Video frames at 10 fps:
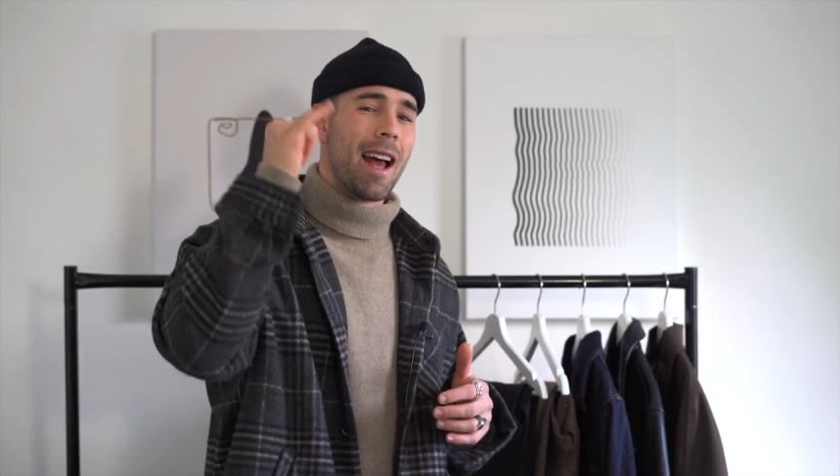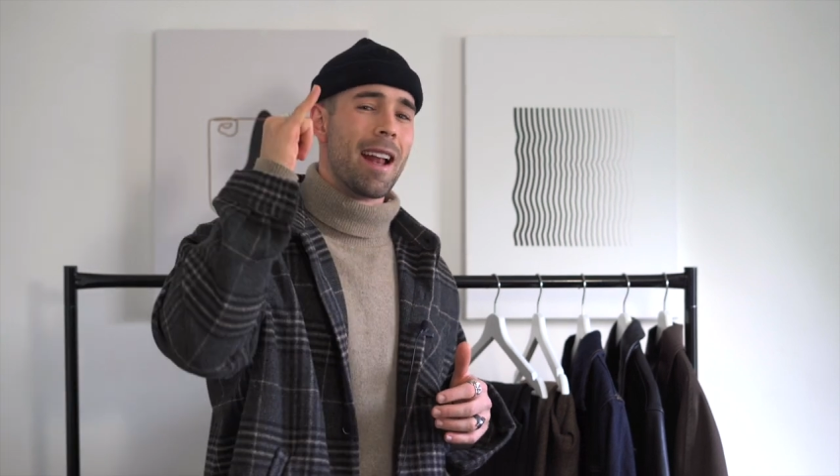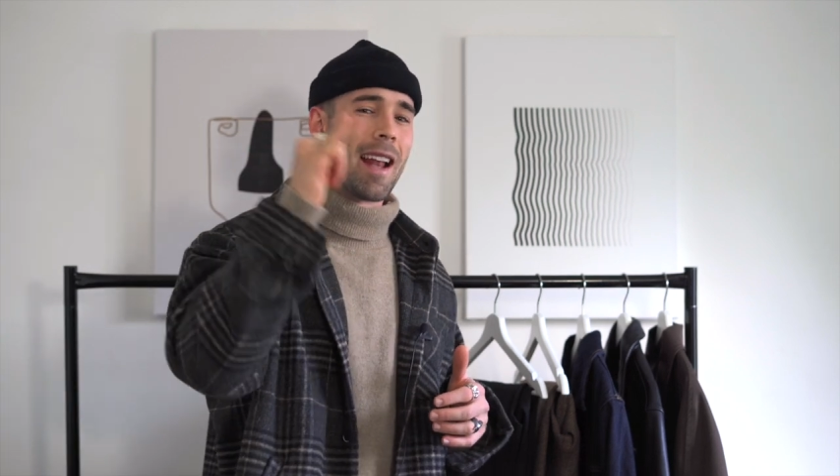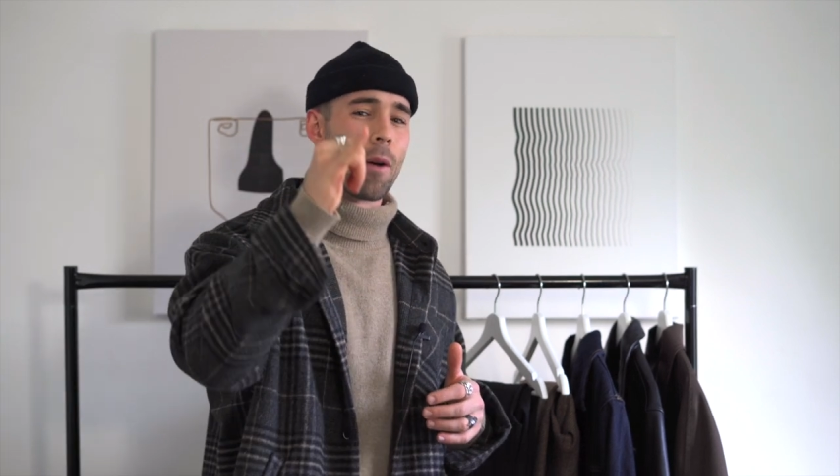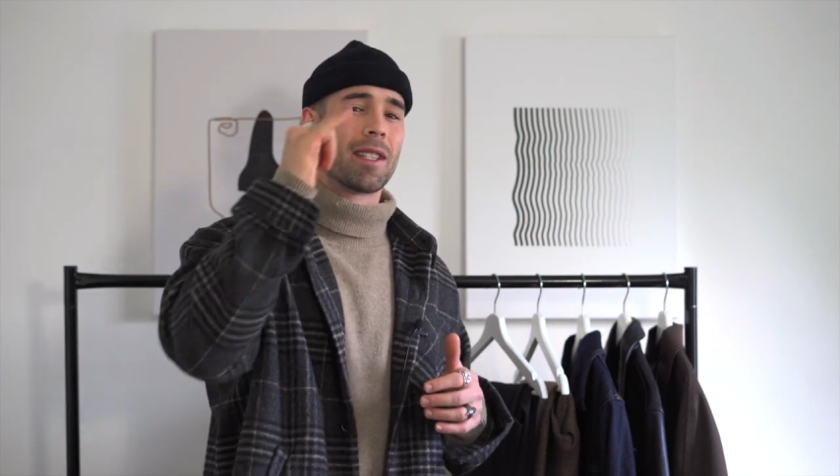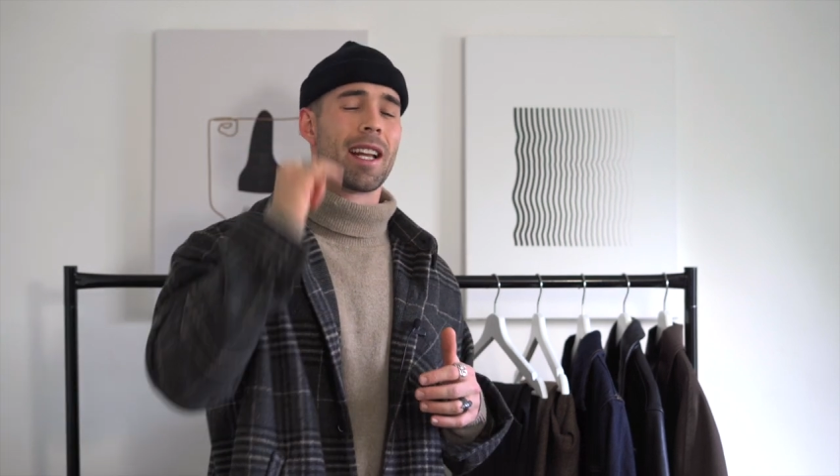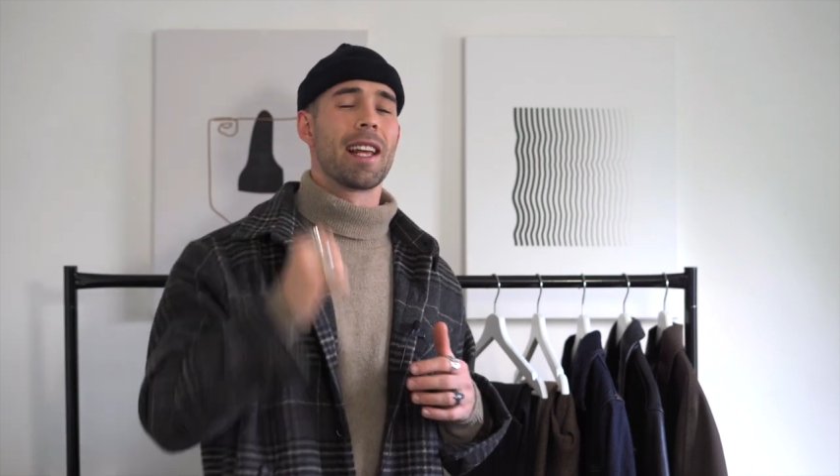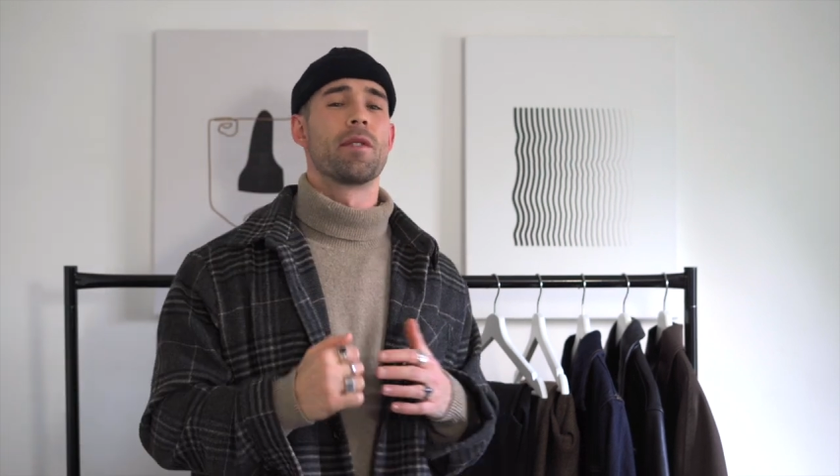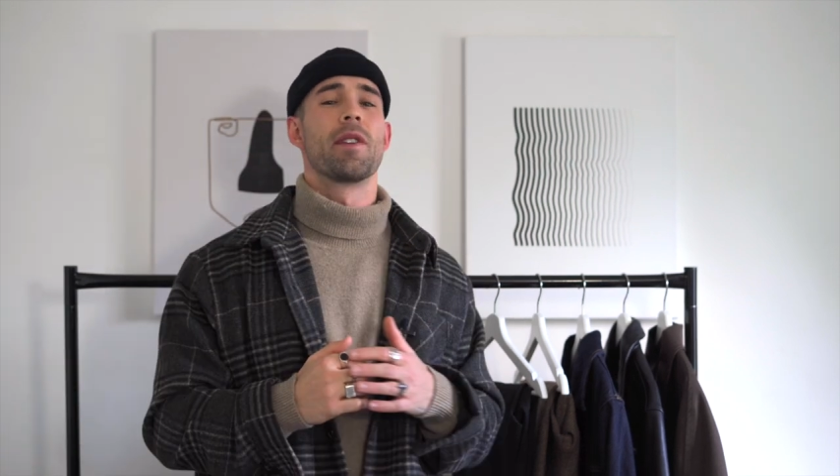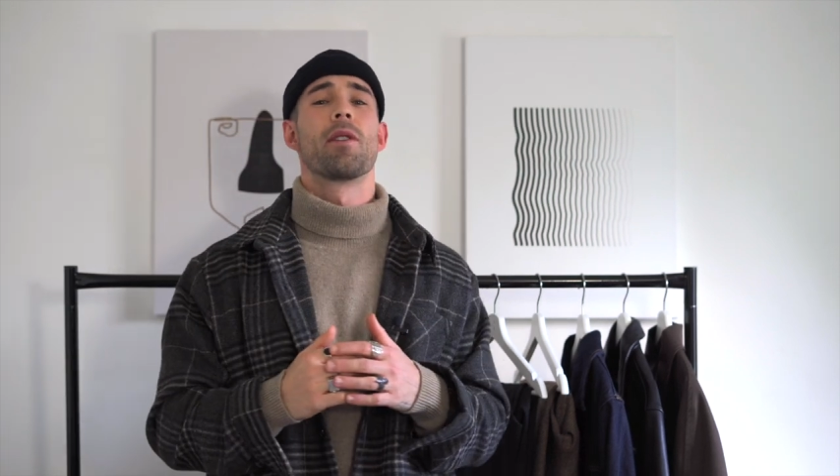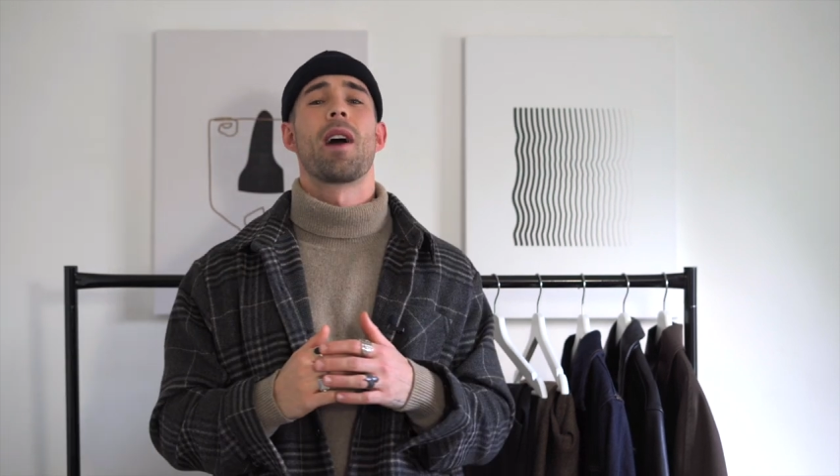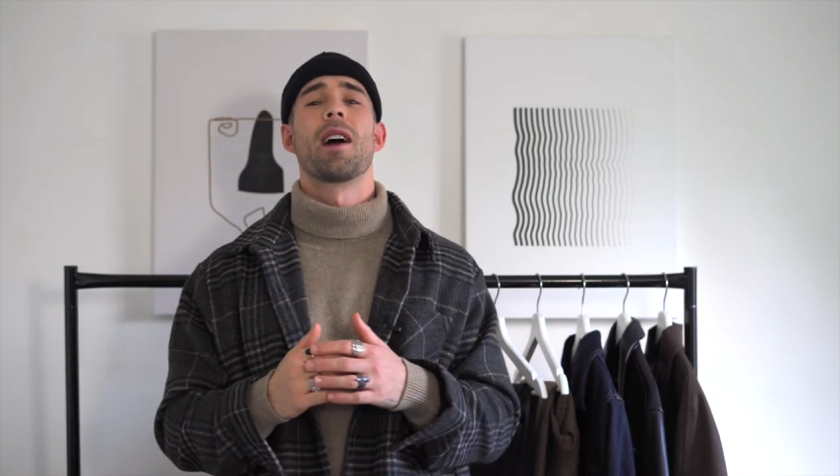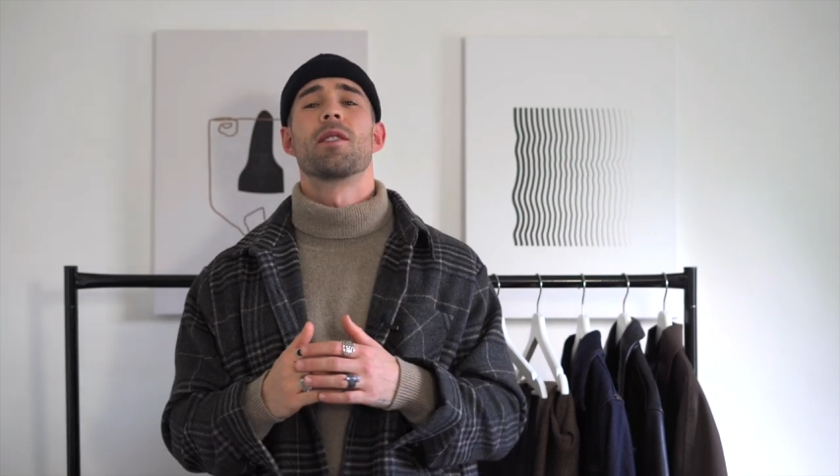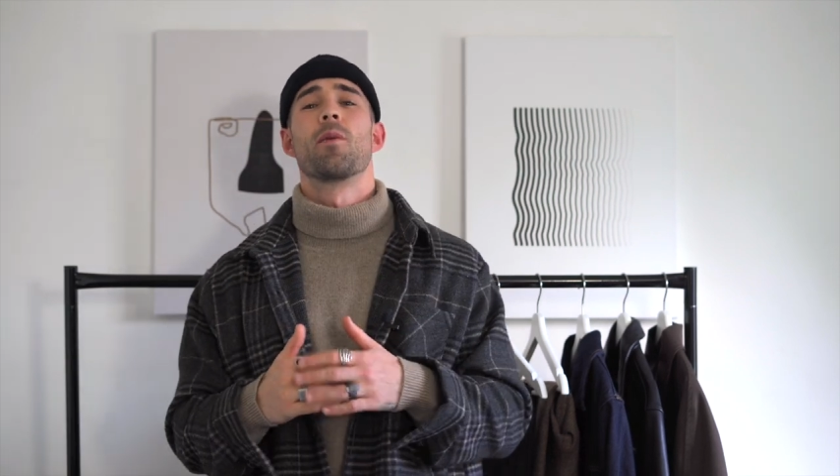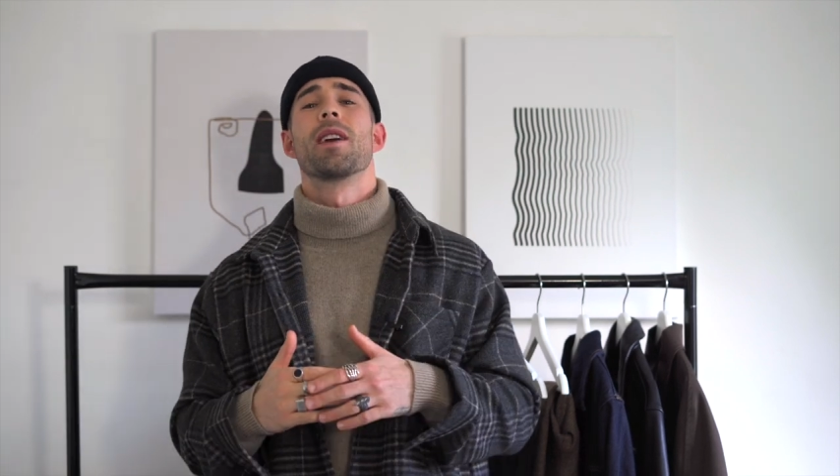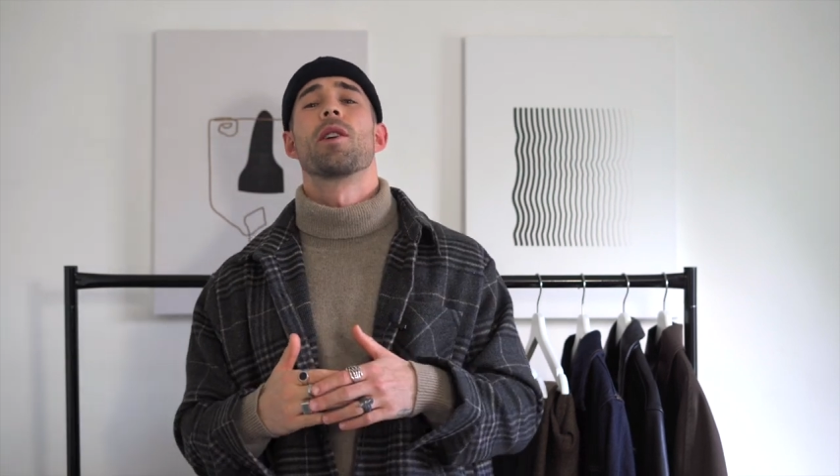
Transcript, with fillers: Now in today's video guys, we